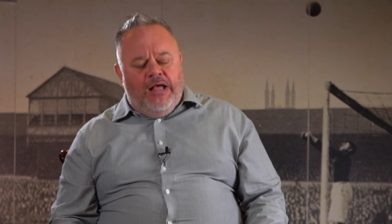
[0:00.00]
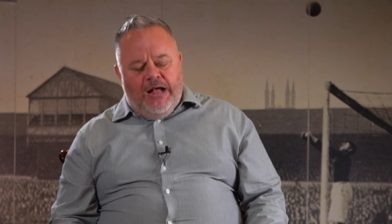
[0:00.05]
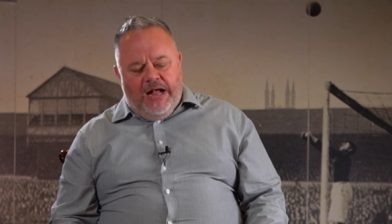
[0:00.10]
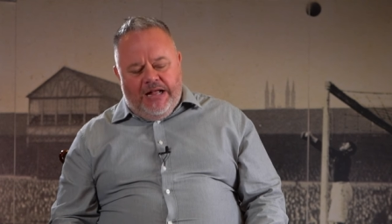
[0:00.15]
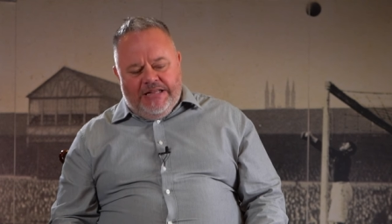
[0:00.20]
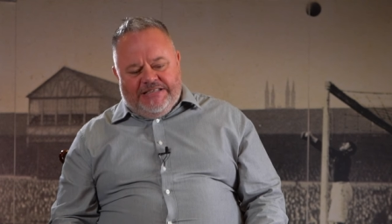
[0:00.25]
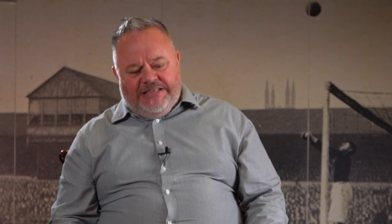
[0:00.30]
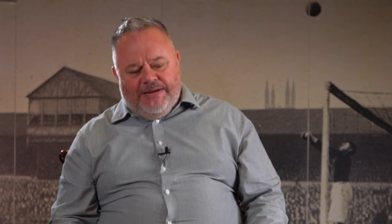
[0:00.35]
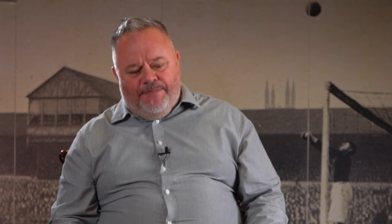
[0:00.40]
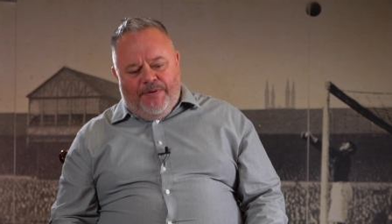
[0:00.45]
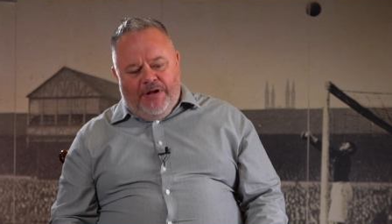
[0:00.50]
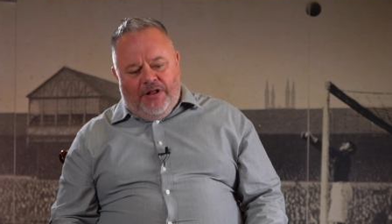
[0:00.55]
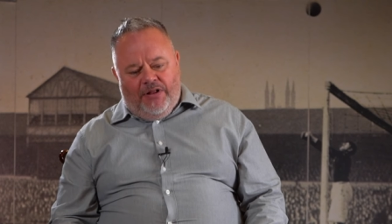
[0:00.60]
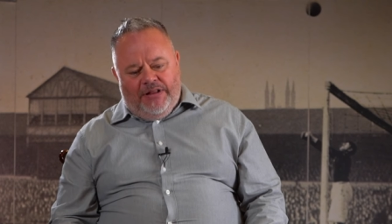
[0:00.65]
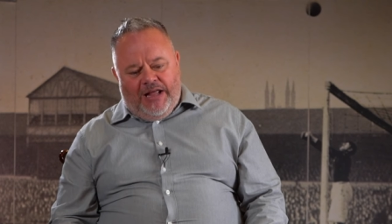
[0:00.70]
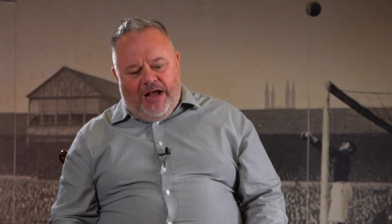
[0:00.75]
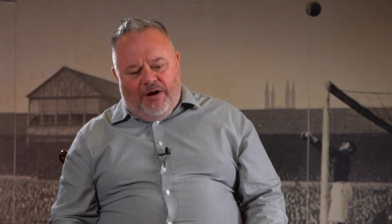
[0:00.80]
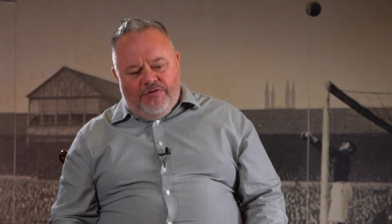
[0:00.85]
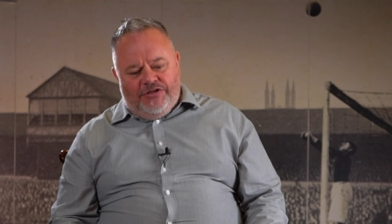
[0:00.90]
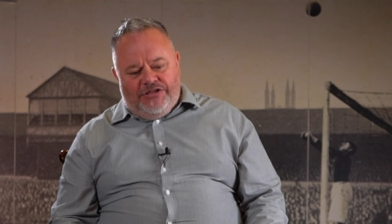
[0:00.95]
And to Bill,
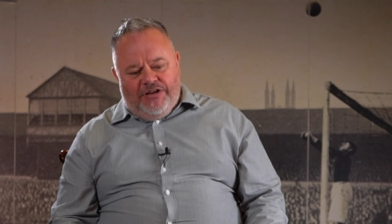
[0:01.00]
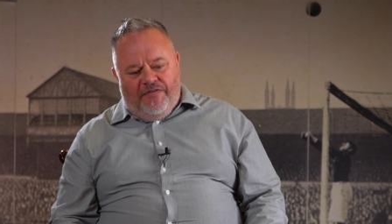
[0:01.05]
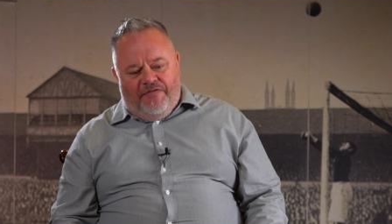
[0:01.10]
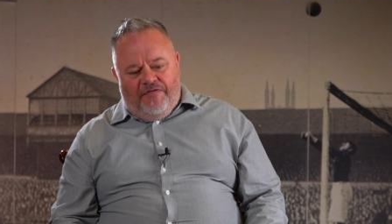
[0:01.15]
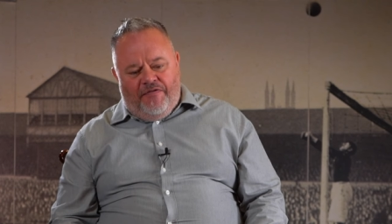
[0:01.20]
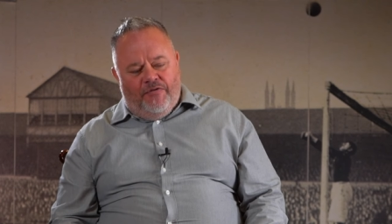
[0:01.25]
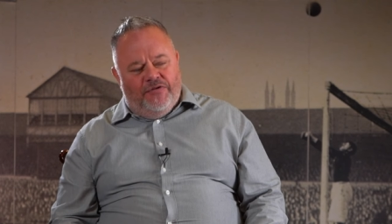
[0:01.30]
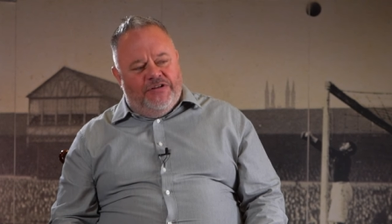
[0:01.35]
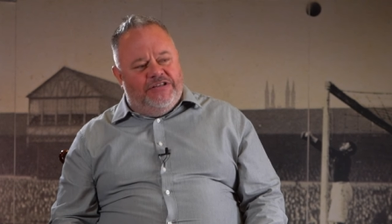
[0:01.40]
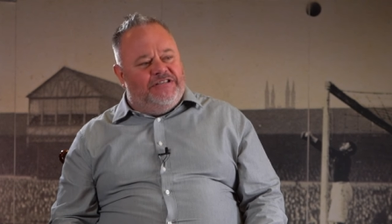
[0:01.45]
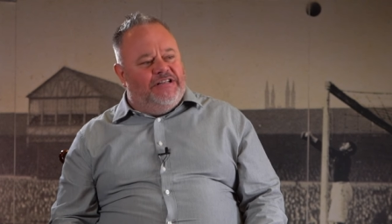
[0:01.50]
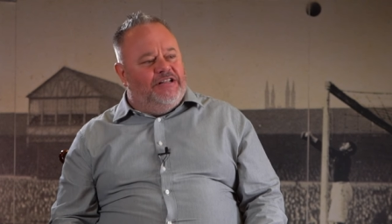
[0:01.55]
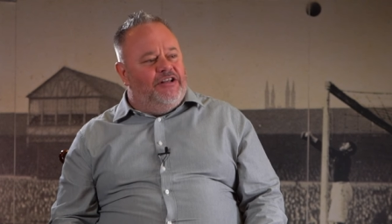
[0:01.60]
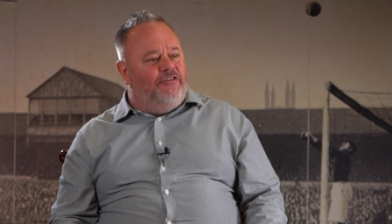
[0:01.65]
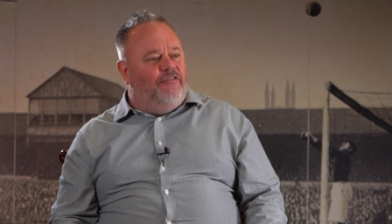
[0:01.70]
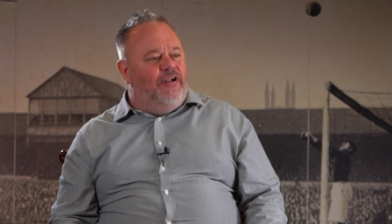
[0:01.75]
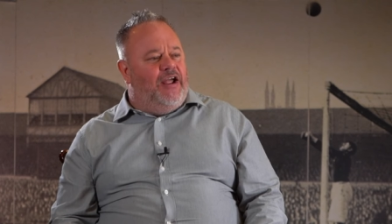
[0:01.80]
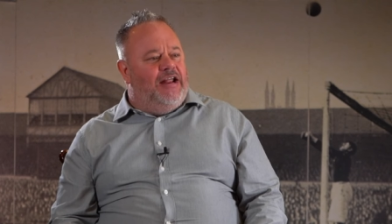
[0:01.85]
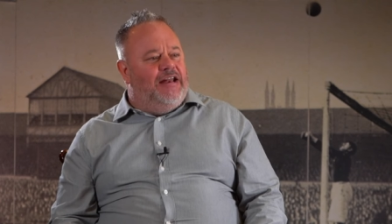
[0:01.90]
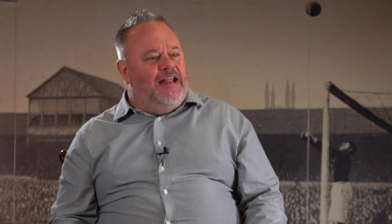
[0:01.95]
that was an affront to the
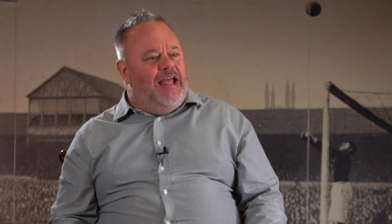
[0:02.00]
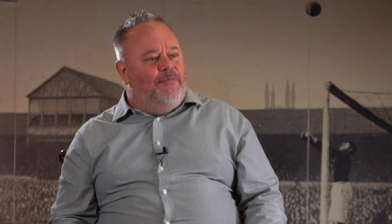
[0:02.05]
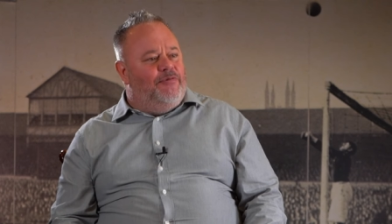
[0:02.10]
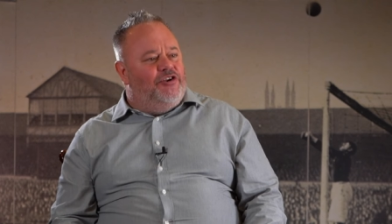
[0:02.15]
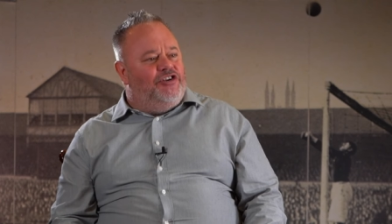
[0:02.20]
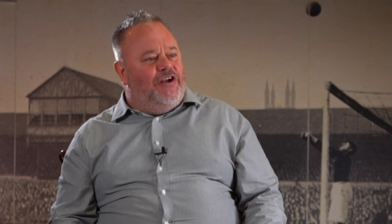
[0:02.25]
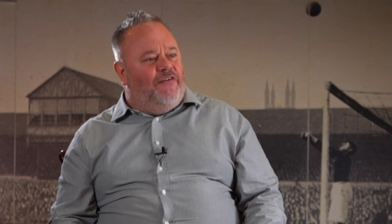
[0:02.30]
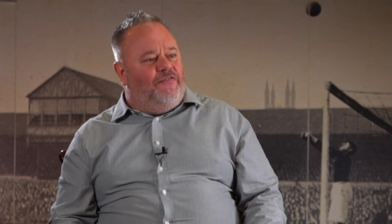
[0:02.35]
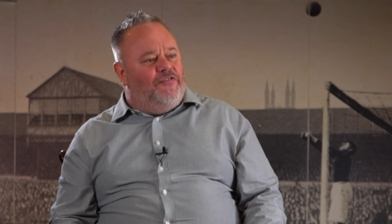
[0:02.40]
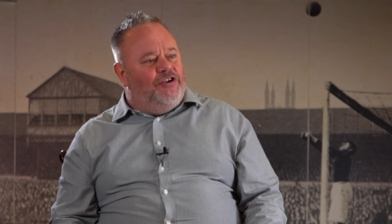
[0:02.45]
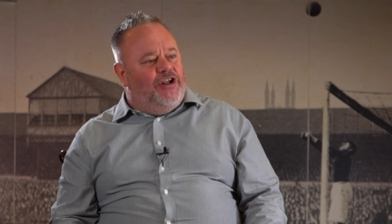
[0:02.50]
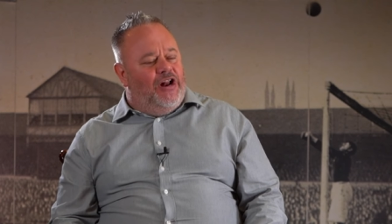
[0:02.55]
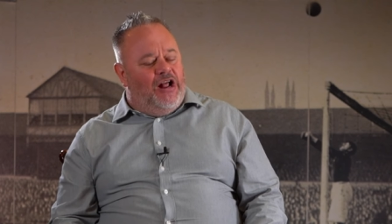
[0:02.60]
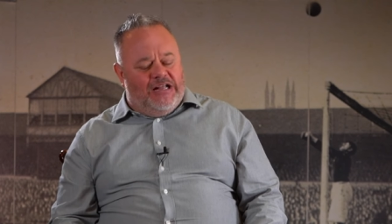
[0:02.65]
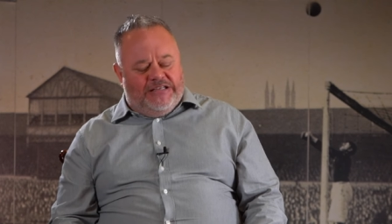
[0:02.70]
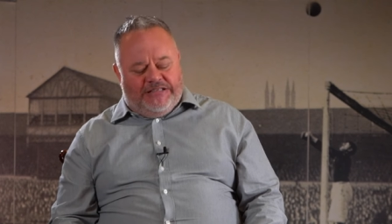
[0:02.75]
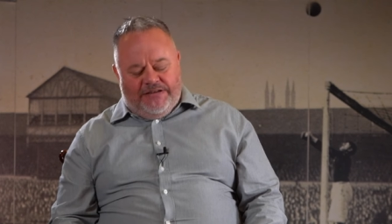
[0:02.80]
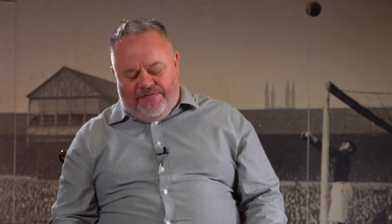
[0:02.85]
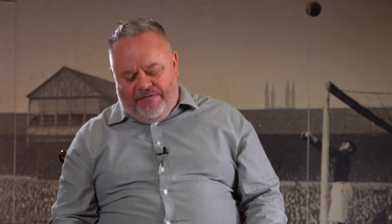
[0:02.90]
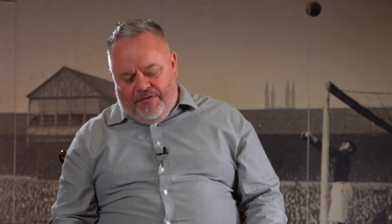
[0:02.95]
great name of Sheffield
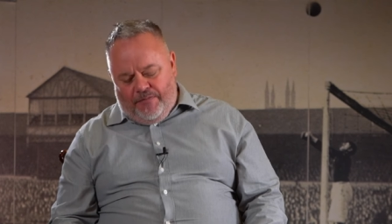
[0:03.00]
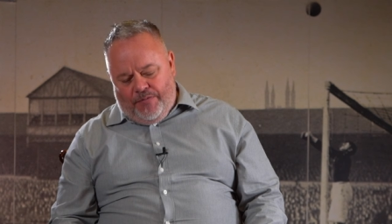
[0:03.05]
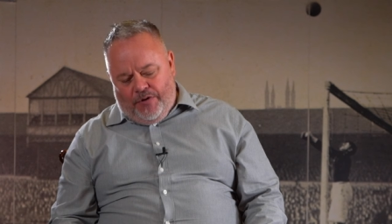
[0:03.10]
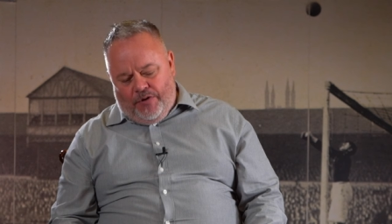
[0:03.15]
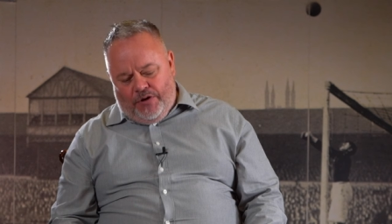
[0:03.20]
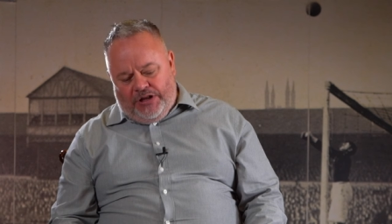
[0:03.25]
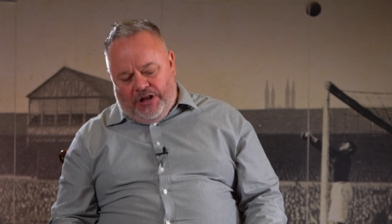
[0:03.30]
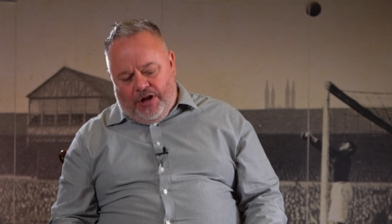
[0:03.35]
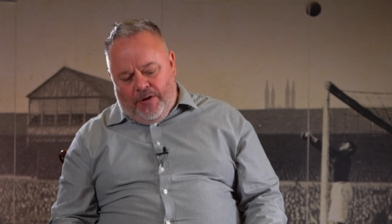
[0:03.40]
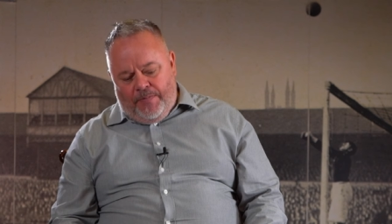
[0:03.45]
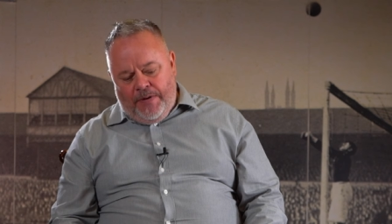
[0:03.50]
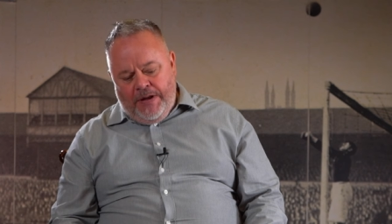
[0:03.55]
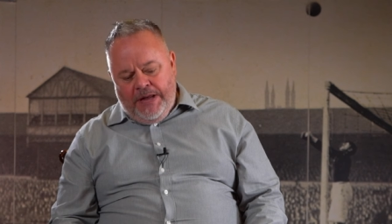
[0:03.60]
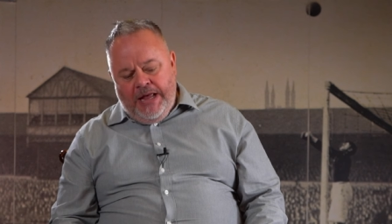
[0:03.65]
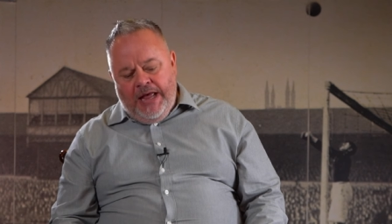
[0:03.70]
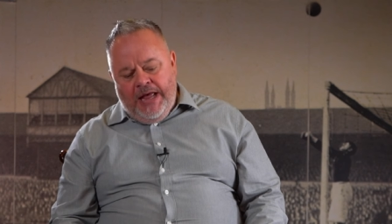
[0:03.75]
United Football Club.